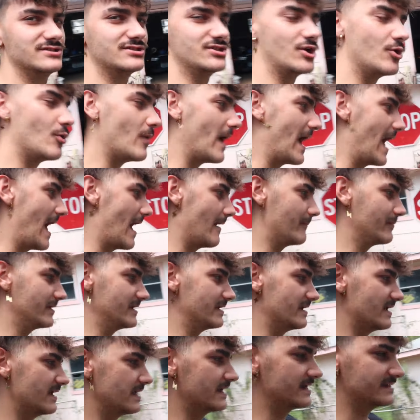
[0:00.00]
so
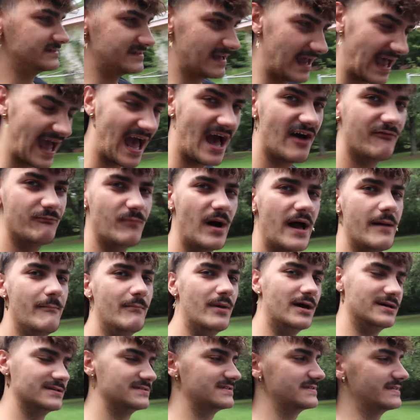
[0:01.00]
happy to have my
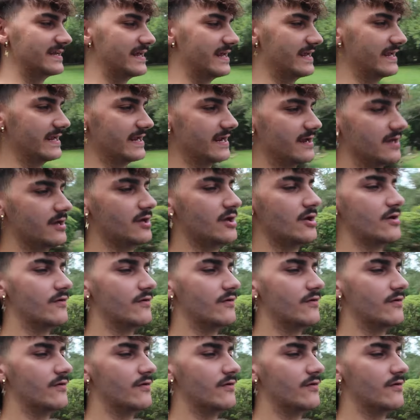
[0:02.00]
Mustang